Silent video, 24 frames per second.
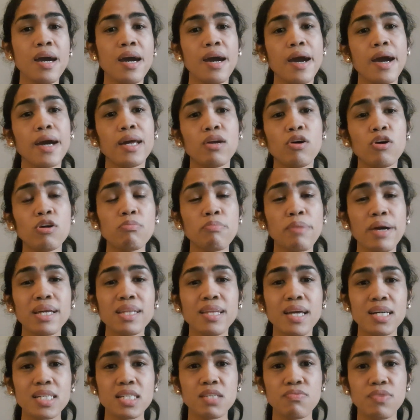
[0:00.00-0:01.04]
And on my
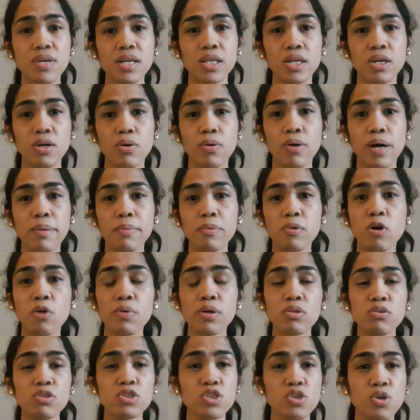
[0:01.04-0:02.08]
next video, I'm
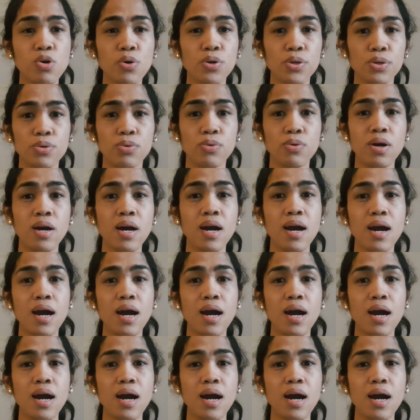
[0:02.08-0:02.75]
going to show you